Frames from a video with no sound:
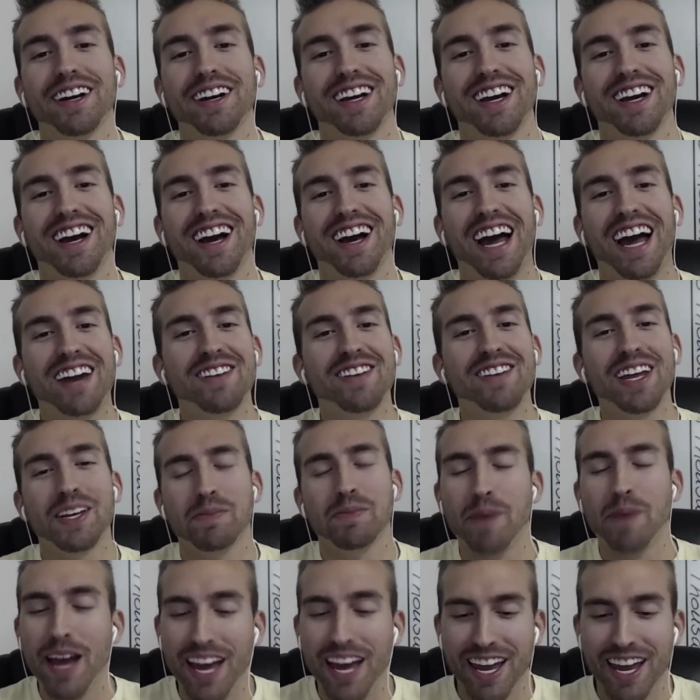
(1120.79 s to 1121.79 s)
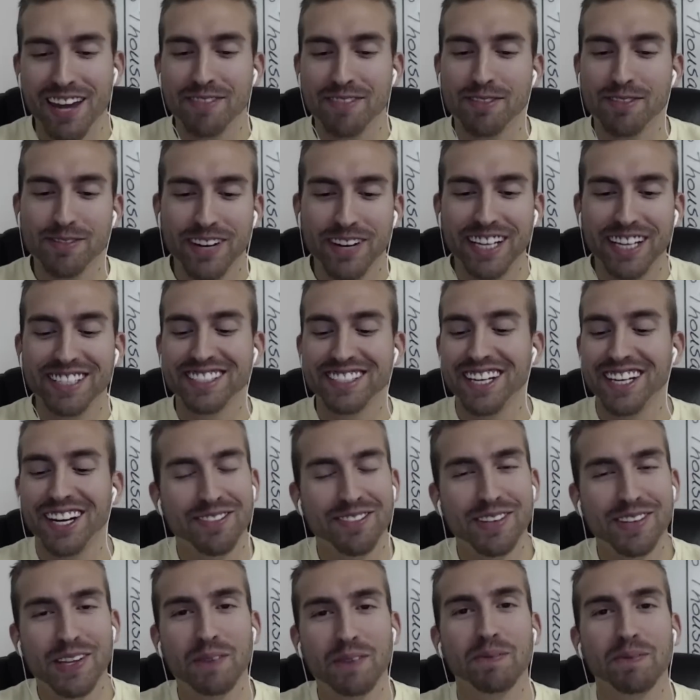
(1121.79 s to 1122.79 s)
I'd rather pay for
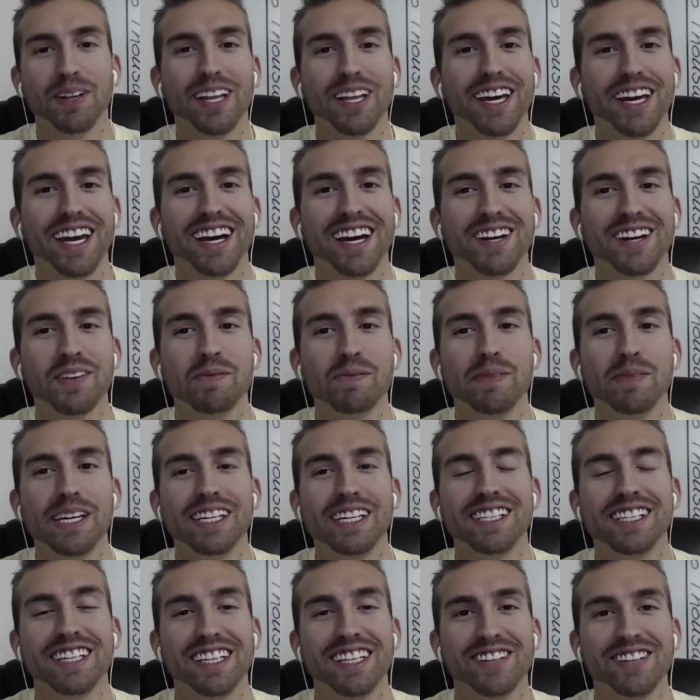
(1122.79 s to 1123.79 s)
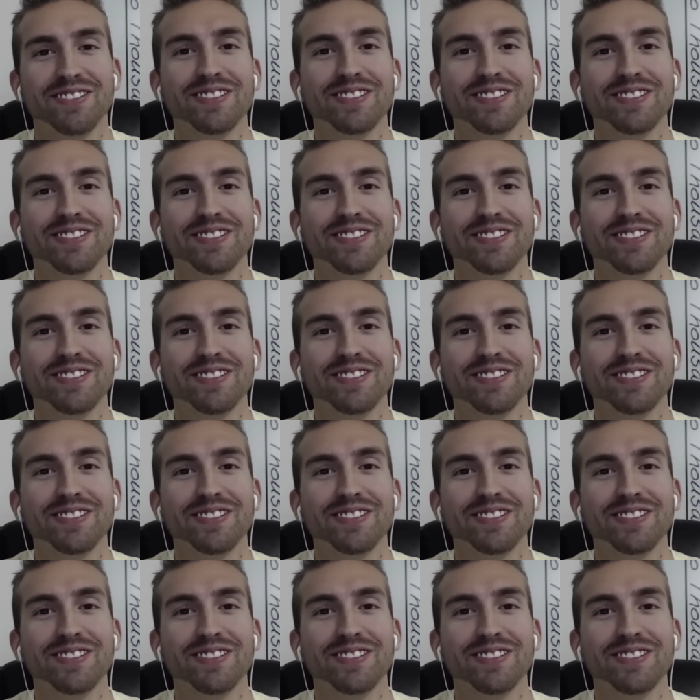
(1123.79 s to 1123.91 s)
myself than play on a B team.